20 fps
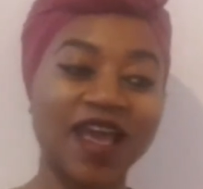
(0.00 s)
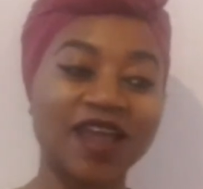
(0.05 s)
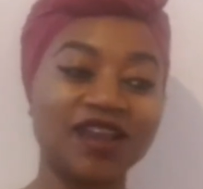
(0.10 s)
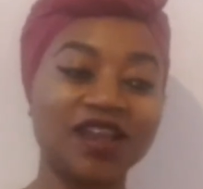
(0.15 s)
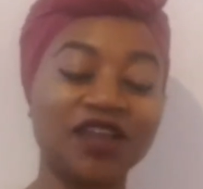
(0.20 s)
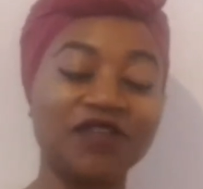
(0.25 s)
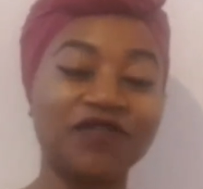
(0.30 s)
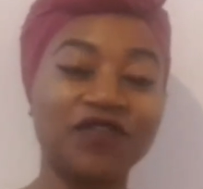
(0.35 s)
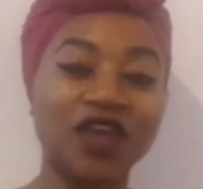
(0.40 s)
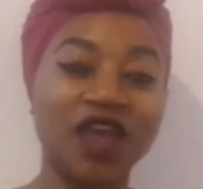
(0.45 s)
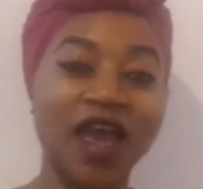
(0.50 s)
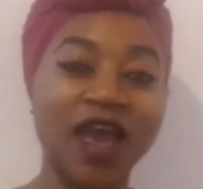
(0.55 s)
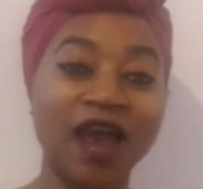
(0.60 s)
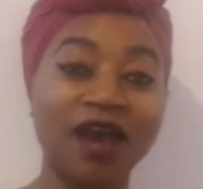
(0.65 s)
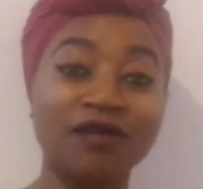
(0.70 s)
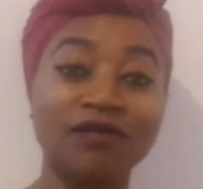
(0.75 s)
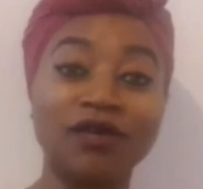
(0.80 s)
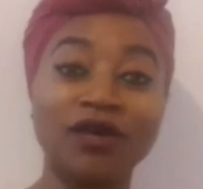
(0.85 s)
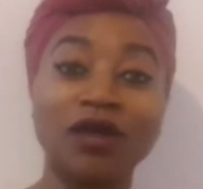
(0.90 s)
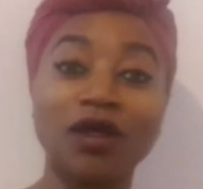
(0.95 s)
And if you
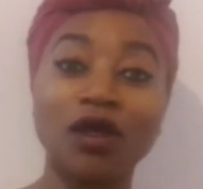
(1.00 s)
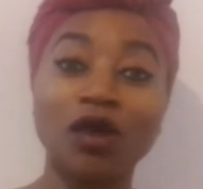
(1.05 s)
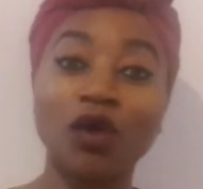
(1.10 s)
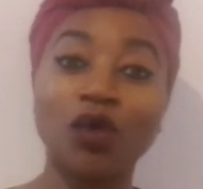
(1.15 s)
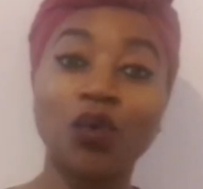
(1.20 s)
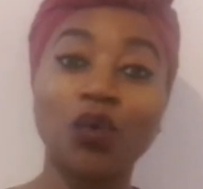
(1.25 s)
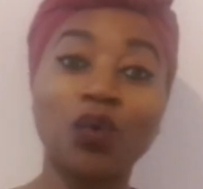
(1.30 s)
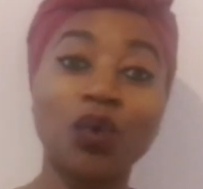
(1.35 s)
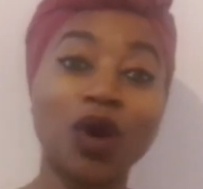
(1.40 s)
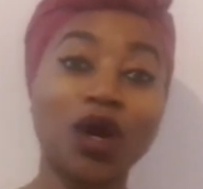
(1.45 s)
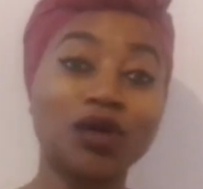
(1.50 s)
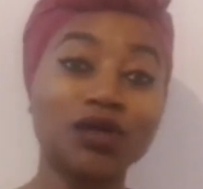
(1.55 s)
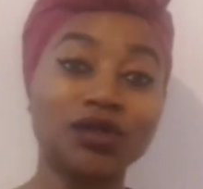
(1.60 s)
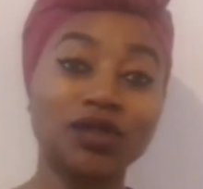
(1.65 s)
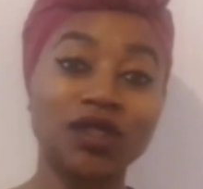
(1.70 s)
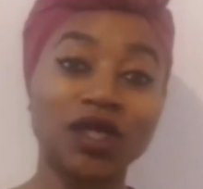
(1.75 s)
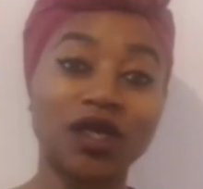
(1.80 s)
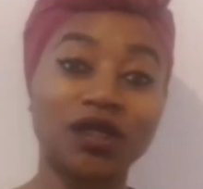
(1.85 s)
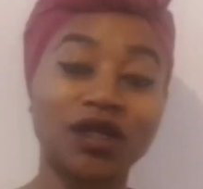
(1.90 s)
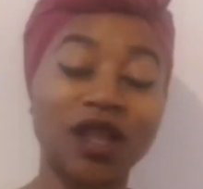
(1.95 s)
have, well
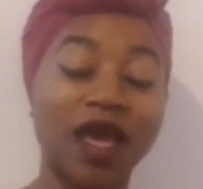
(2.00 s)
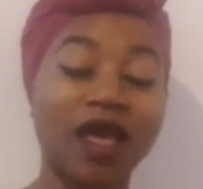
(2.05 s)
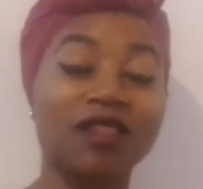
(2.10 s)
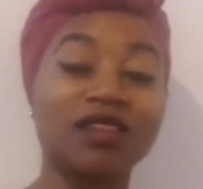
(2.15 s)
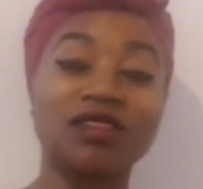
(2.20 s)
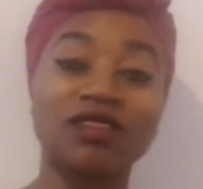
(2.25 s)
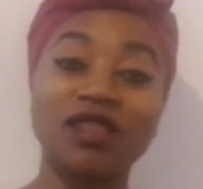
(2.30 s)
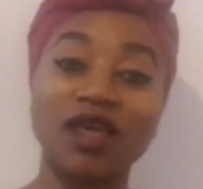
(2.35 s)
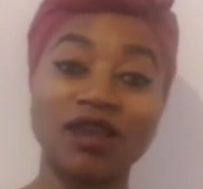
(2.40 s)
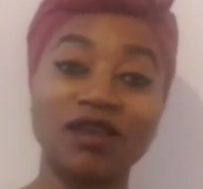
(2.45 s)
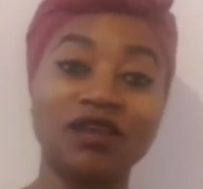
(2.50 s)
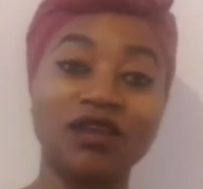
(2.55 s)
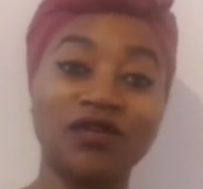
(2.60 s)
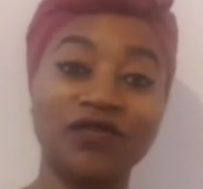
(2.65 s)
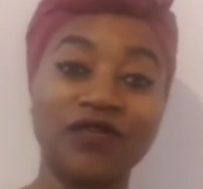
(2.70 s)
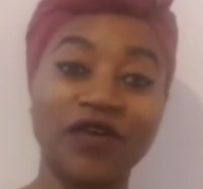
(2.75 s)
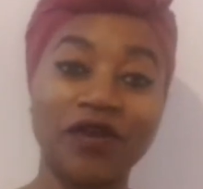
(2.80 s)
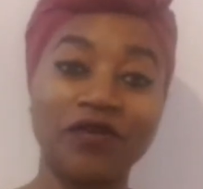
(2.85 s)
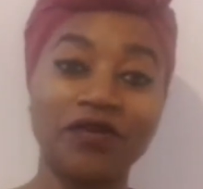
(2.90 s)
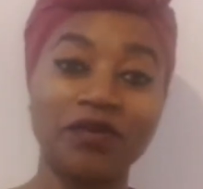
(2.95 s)
done and thank
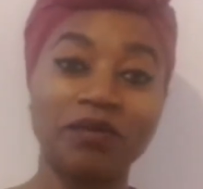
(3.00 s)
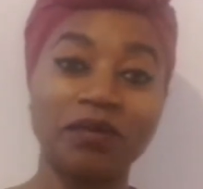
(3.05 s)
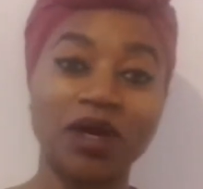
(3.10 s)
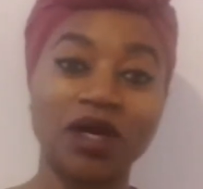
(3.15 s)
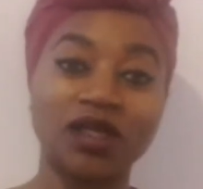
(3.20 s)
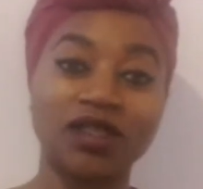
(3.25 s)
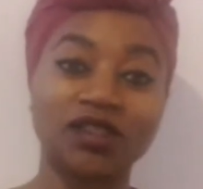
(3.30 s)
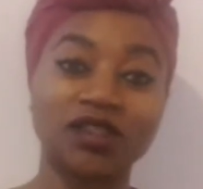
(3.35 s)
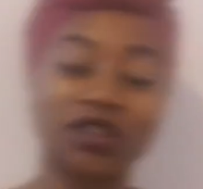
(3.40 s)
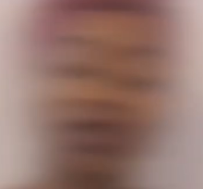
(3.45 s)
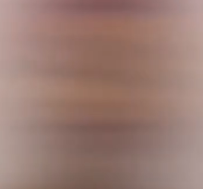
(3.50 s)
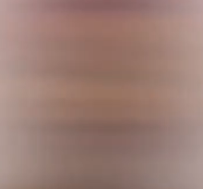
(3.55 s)
you very much.